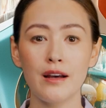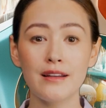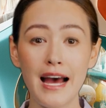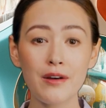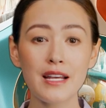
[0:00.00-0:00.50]

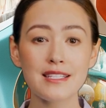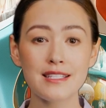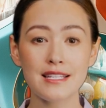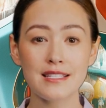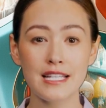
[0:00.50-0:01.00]
Now let's
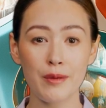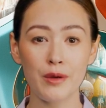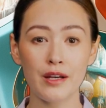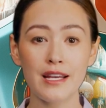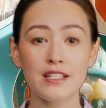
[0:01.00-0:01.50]
dig
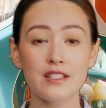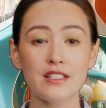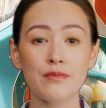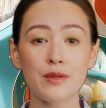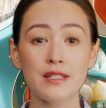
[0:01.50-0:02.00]
deeper into
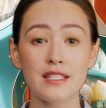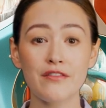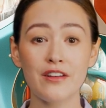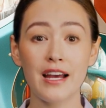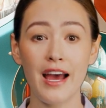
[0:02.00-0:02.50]
some
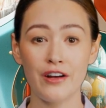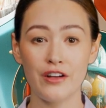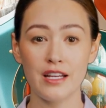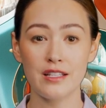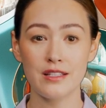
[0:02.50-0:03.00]
specific
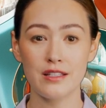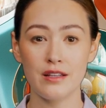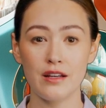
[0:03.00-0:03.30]
areas,